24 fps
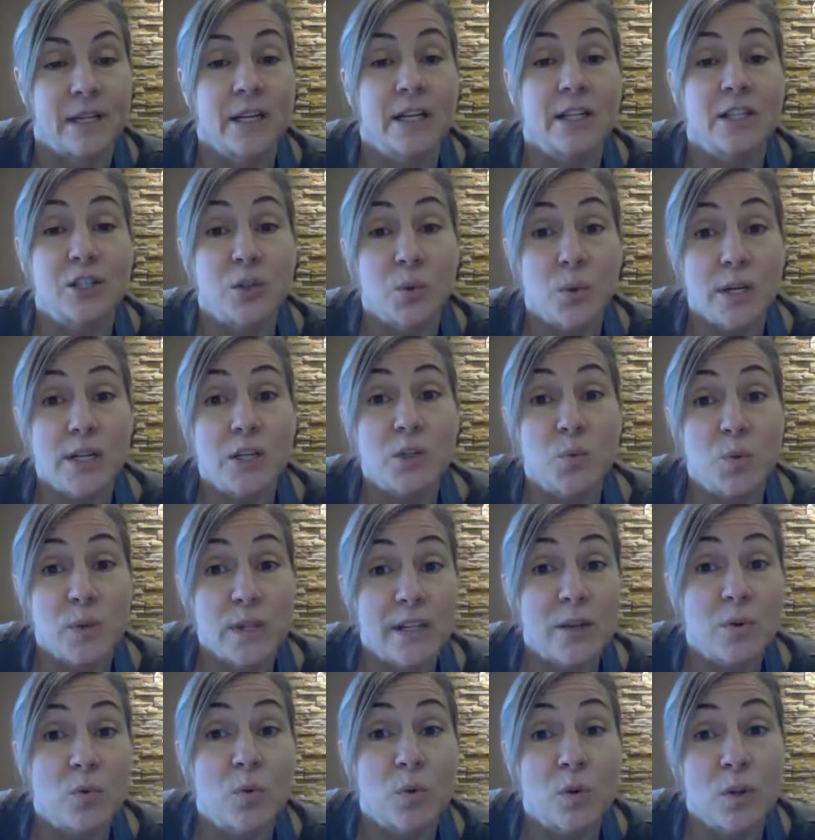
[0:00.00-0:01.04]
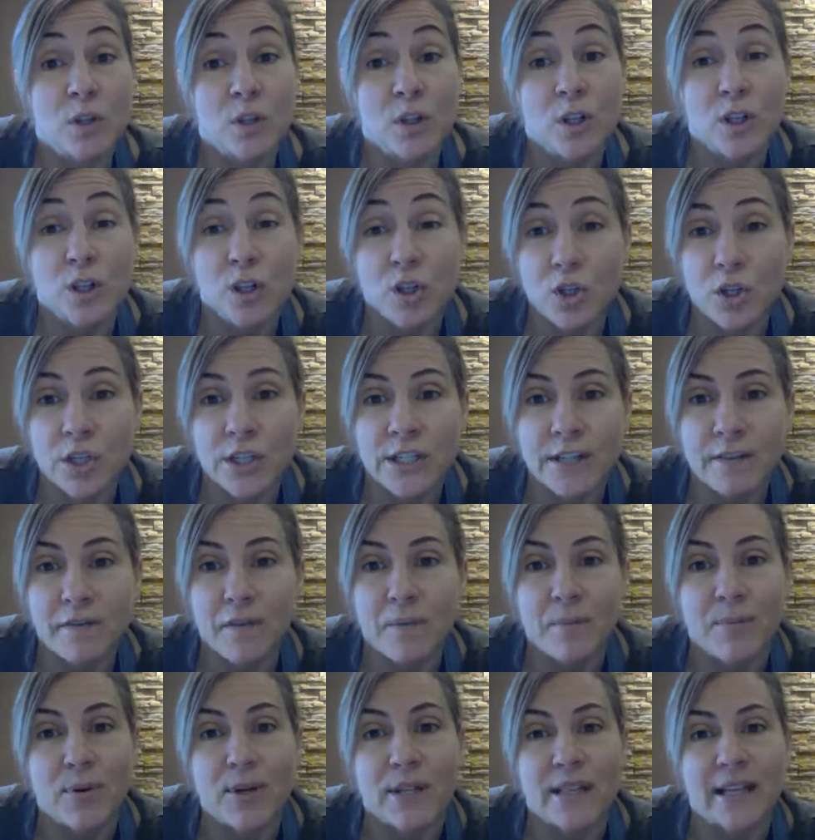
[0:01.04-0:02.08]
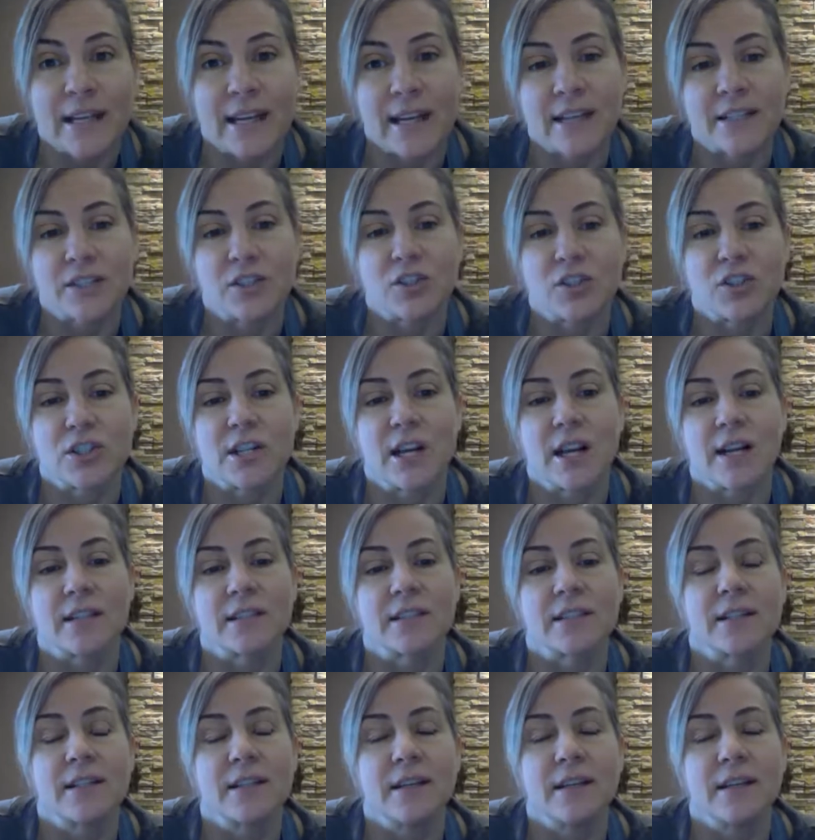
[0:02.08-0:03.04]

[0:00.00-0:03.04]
So each week we'll learn a different breathing exercise.